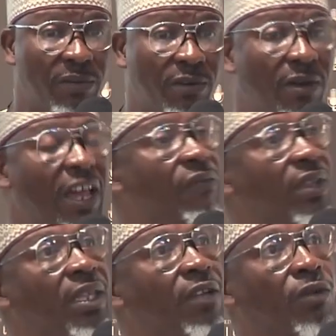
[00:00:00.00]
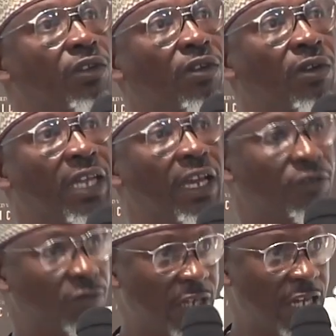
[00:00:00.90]
freedom, everything was on
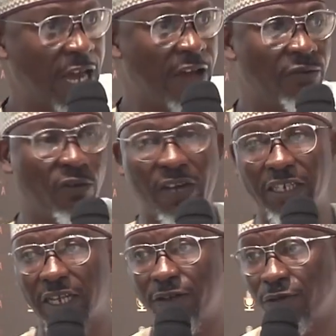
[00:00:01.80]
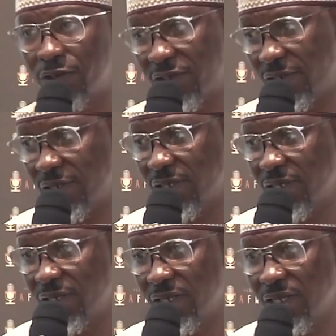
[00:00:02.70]
here. So they have overshadowed us.
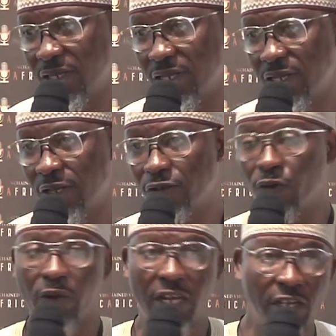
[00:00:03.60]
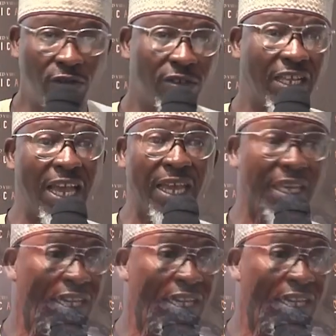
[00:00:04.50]
So we need to start